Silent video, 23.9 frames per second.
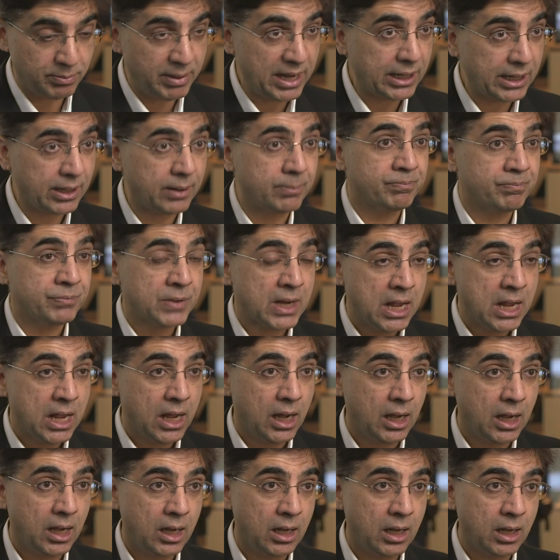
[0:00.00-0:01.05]
MEC.
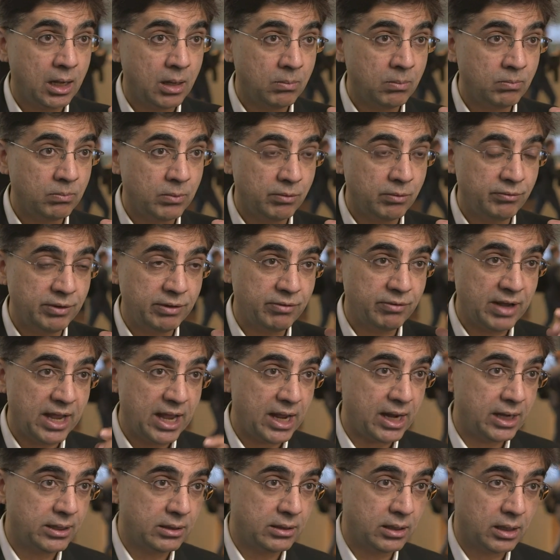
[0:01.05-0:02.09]
We've
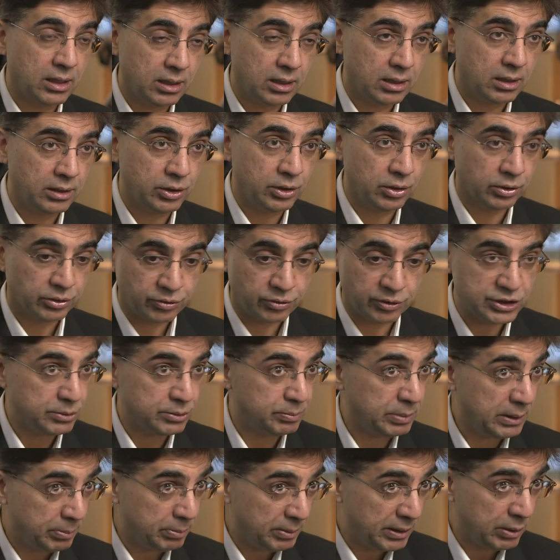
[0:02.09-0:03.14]
had
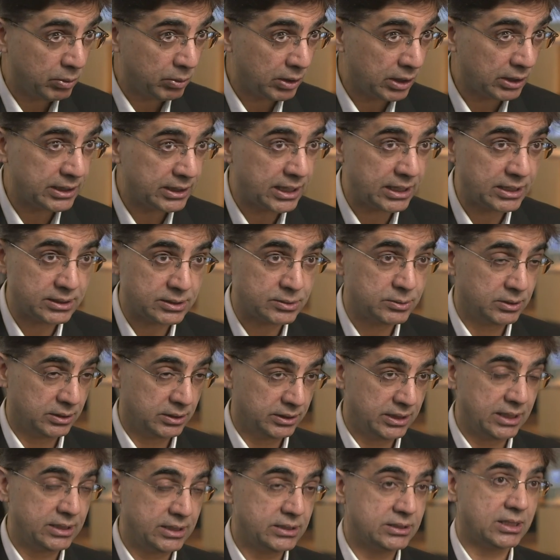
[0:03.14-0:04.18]
3GPP work
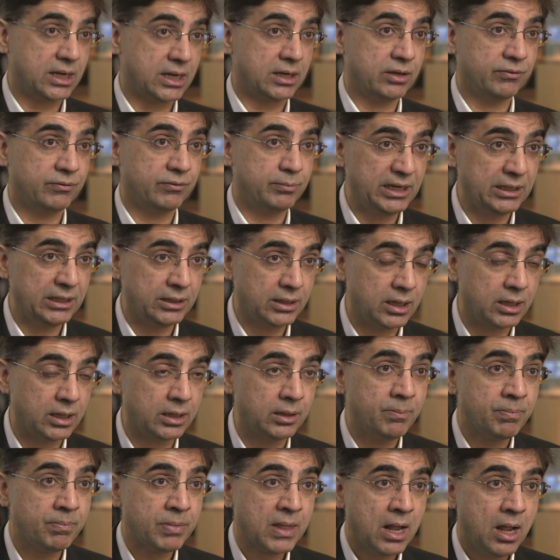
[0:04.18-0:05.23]
that is kind of being
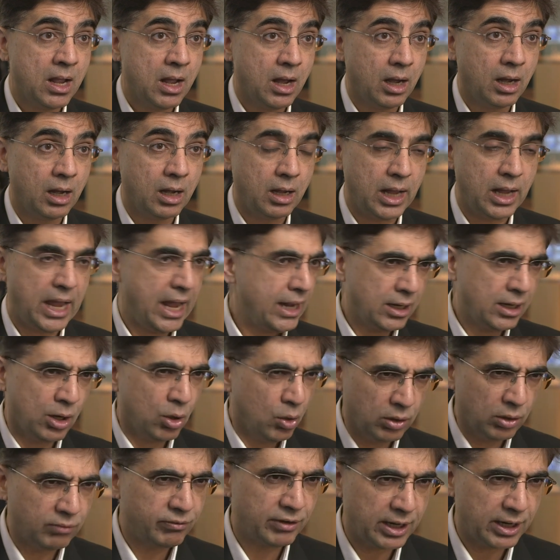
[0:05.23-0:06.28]
done, and a
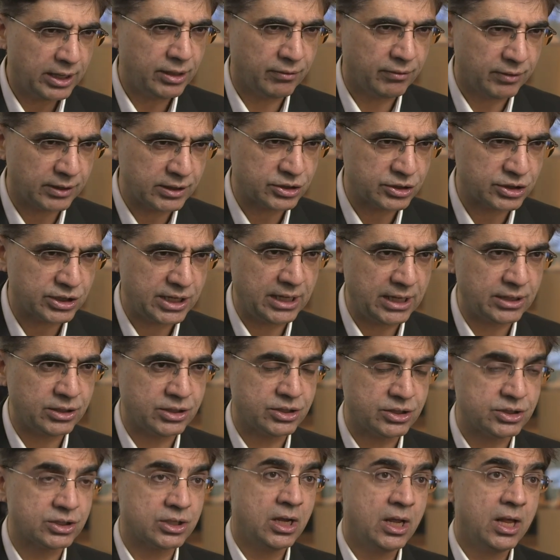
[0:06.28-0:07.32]
whole variety of other
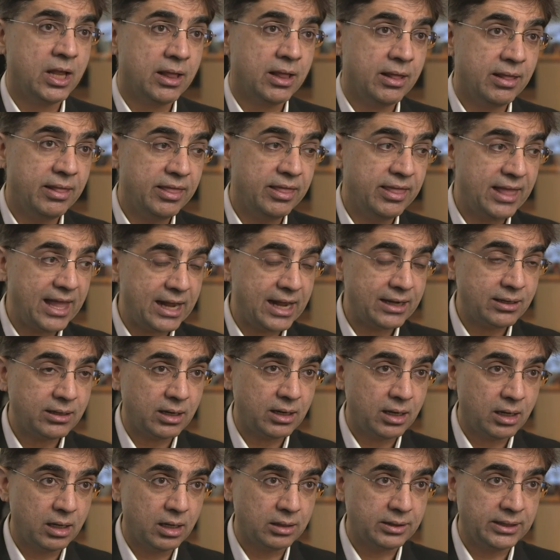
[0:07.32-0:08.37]
standards
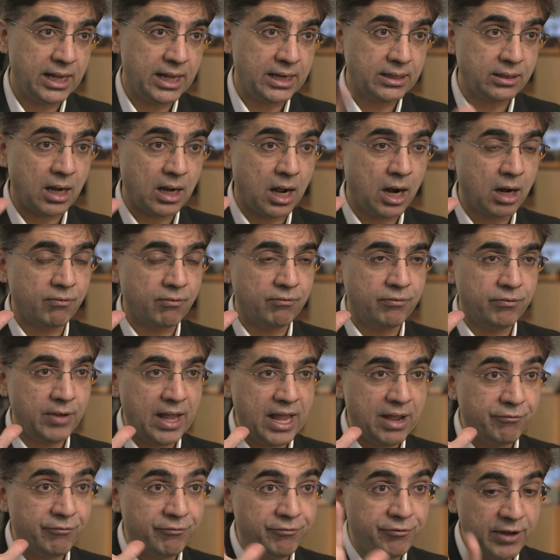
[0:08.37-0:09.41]
that are
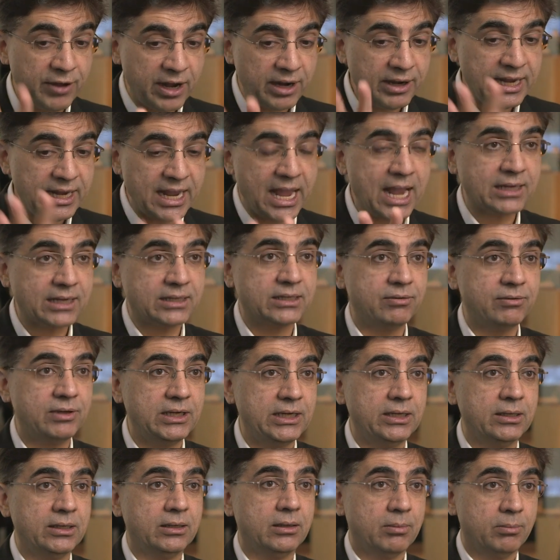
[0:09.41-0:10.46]
very
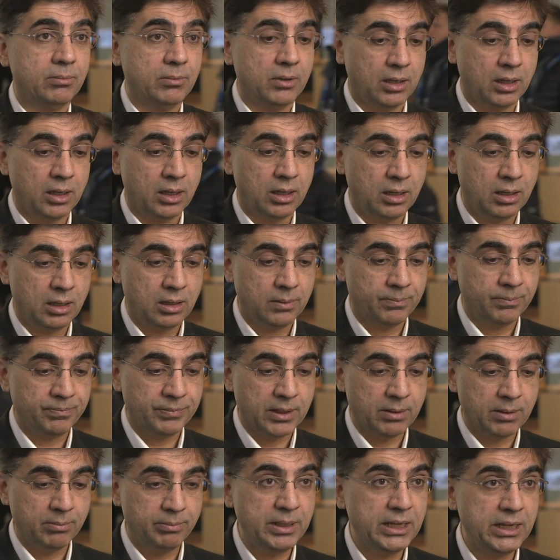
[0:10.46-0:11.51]
actively
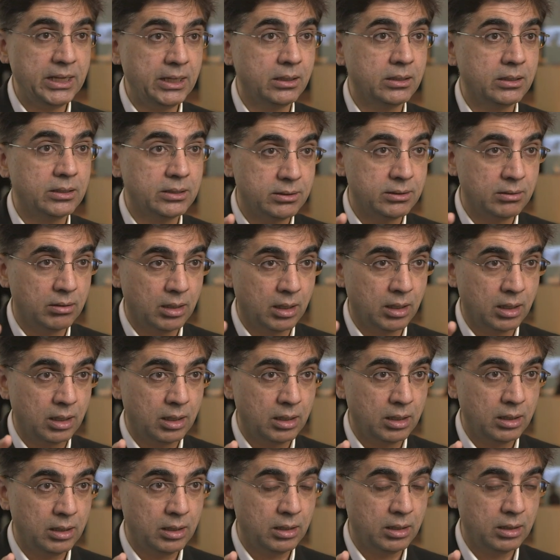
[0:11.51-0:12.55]
being
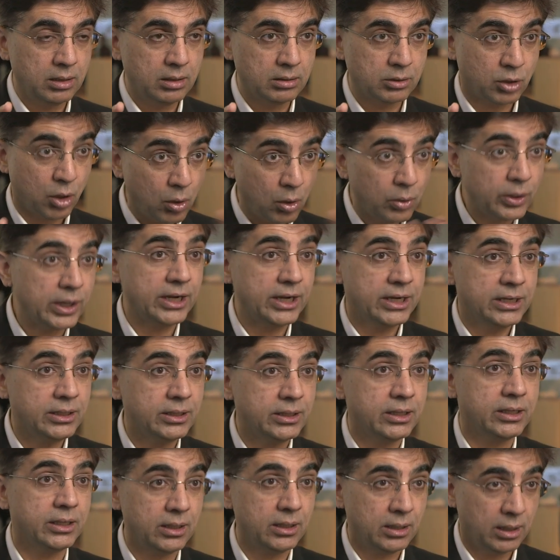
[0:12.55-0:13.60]
coded
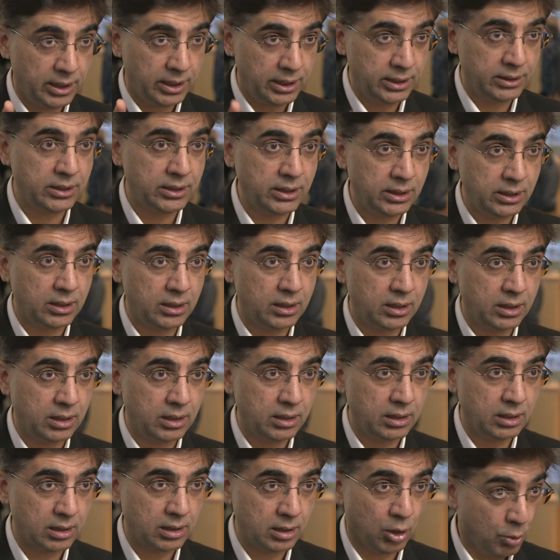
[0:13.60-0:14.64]
in the
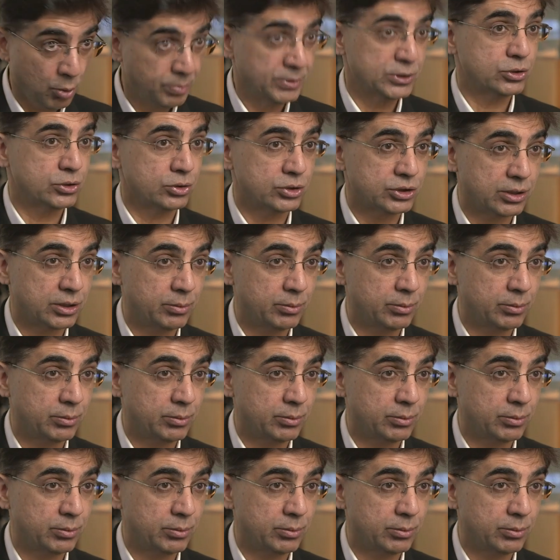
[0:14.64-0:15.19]
open source